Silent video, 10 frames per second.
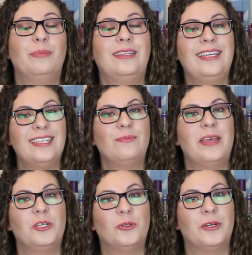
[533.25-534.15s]
please
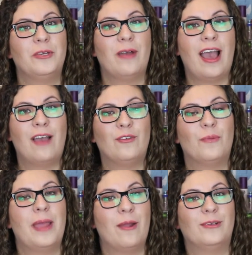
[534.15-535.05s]
make sure you have
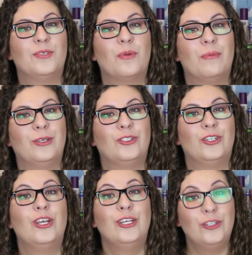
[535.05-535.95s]
your parents'
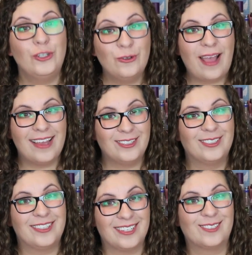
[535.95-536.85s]
permission to
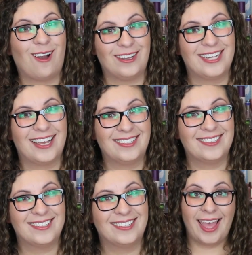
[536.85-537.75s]
enter this contest.